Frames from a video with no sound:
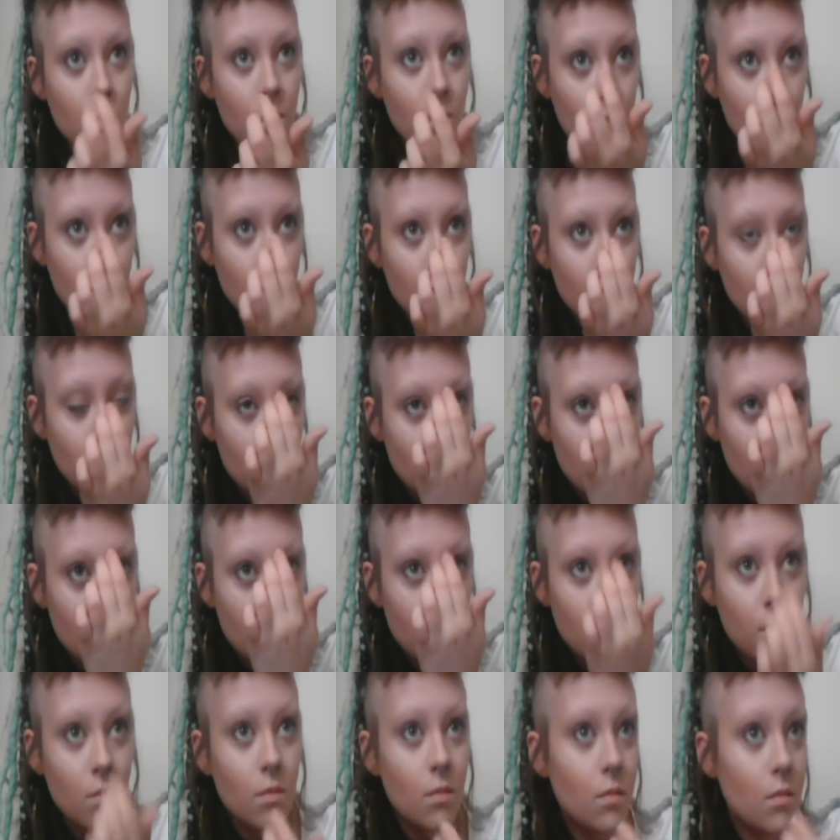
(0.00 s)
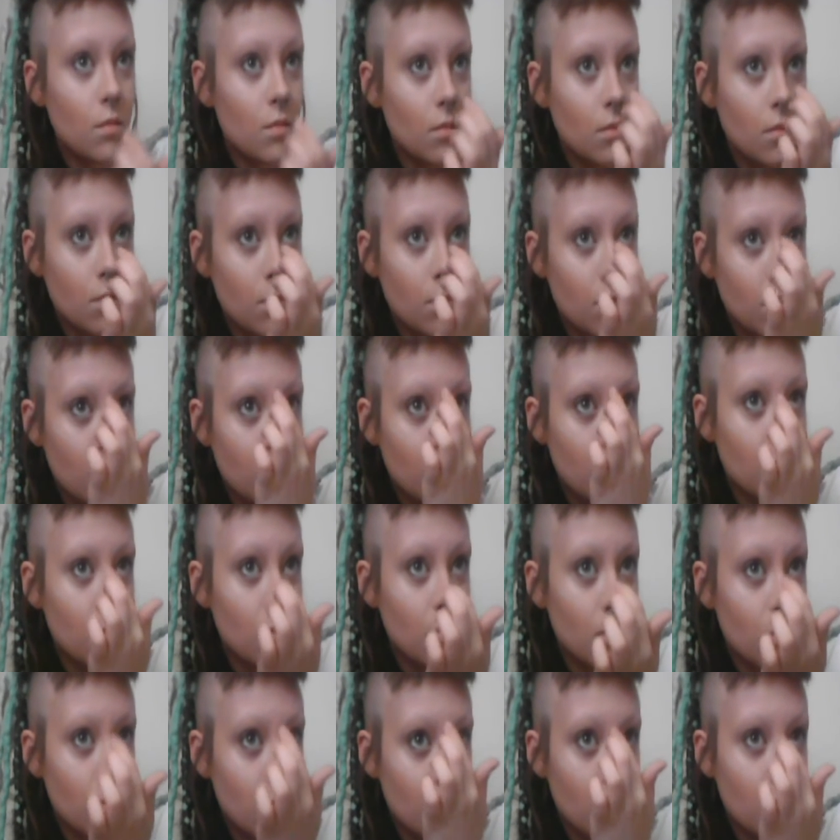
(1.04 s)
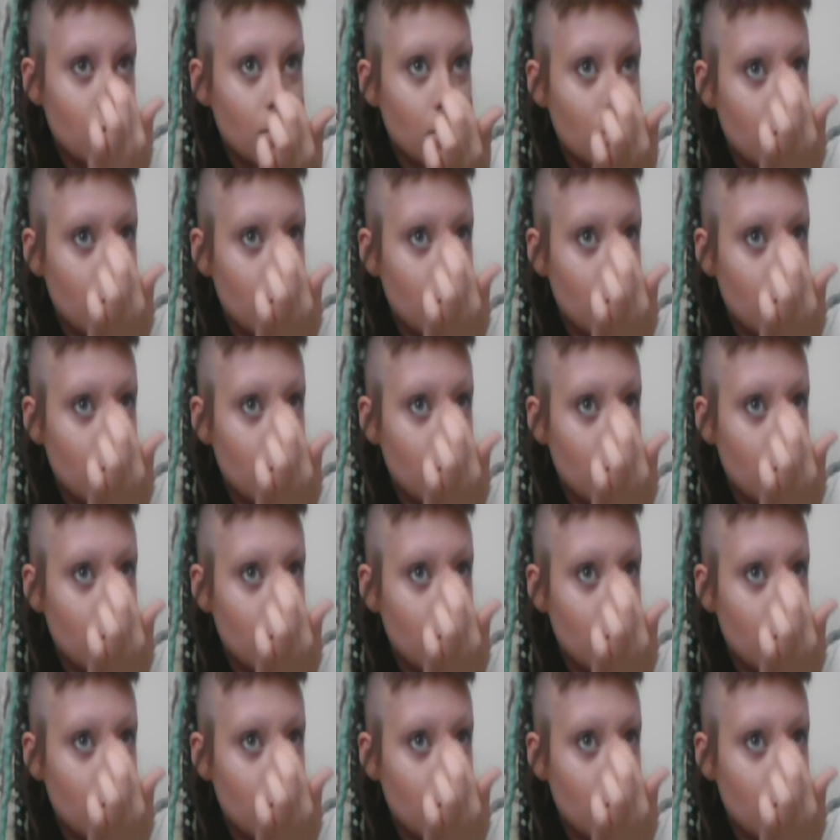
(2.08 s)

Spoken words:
the highlighter blended and such.